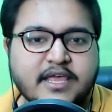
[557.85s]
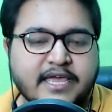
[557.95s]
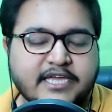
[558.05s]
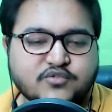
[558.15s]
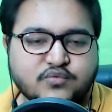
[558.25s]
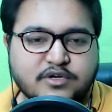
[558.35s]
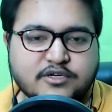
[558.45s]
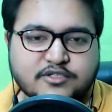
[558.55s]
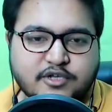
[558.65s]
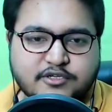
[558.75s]
It
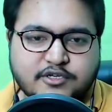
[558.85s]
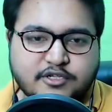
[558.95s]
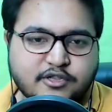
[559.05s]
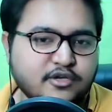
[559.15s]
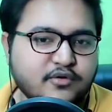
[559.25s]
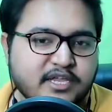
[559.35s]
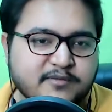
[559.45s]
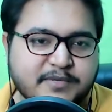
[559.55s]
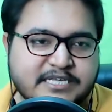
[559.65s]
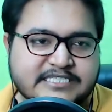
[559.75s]
works on your
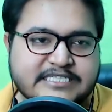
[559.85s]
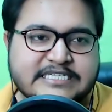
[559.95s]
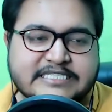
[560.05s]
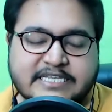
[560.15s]
low-end PCs